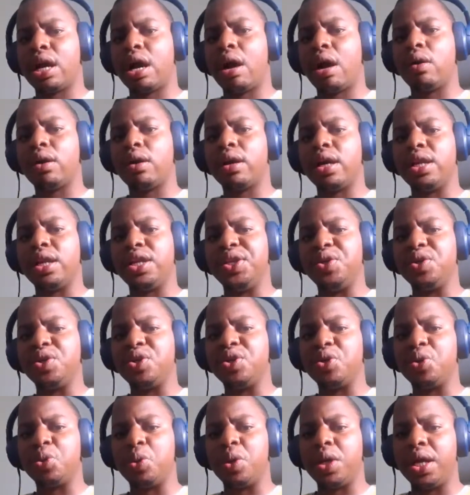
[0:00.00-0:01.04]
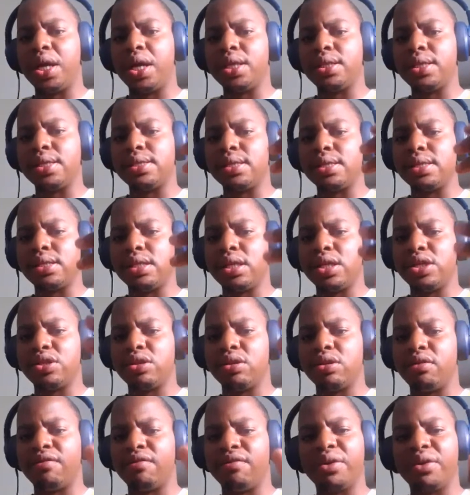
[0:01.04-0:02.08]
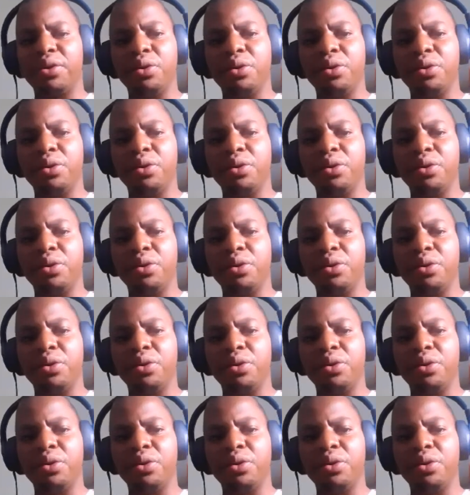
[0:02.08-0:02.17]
How can you create the sensation of